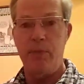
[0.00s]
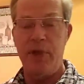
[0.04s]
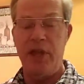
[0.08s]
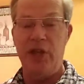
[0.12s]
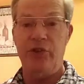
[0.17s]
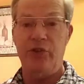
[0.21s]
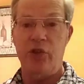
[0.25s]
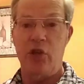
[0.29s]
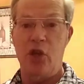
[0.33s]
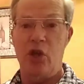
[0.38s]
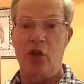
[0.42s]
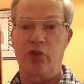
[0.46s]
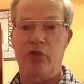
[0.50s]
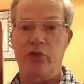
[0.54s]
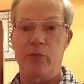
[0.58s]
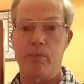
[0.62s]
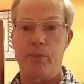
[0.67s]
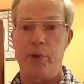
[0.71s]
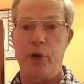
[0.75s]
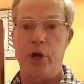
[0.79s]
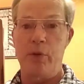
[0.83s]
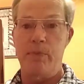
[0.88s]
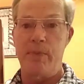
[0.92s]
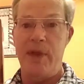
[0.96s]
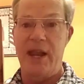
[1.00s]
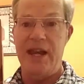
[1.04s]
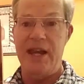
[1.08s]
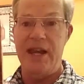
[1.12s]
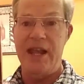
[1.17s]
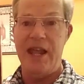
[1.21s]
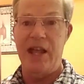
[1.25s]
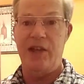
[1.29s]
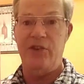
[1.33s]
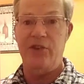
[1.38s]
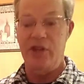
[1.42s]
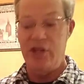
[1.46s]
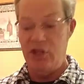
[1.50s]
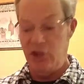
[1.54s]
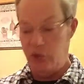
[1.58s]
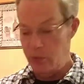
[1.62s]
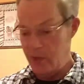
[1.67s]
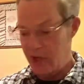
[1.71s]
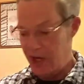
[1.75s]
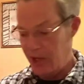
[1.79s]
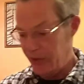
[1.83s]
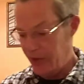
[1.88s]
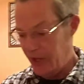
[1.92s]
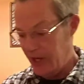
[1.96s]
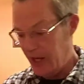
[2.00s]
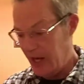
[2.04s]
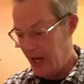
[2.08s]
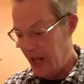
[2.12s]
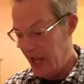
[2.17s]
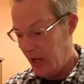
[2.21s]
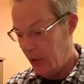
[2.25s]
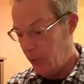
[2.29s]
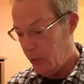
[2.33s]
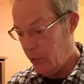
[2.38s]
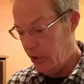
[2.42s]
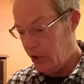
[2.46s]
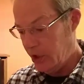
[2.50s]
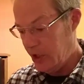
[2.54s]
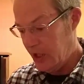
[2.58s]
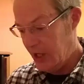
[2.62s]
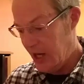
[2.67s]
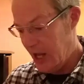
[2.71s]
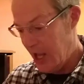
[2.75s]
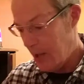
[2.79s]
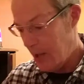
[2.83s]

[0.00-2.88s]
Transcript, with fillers: the best songs from Byrdmaniax and this one, I think, and had a really good